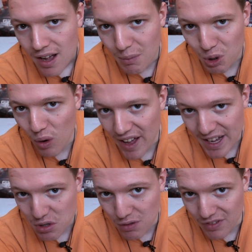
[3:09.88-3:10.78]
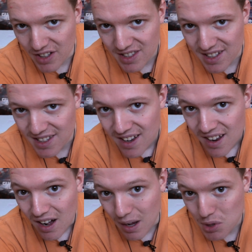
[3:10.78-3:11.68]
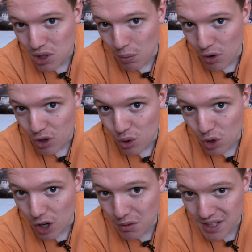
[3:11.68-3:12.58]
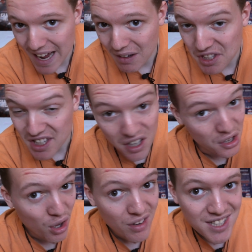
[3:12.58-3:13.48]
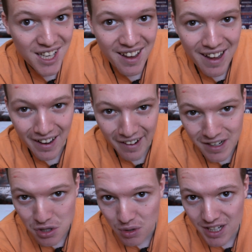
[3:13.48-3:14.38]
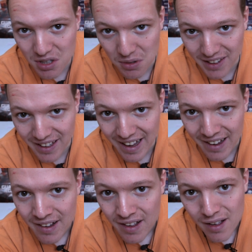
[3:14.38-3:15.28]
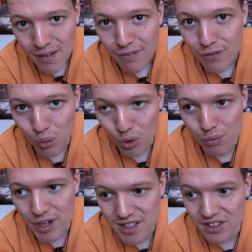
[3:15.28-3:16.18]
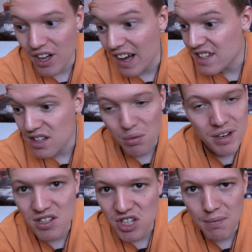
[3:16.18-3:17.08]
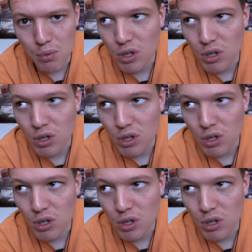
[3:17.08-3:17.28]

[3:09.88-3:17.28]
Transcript: I'm quite extroverted. I'm someone who goes out a lot, and I enjoy doing that for the reason that I don't in general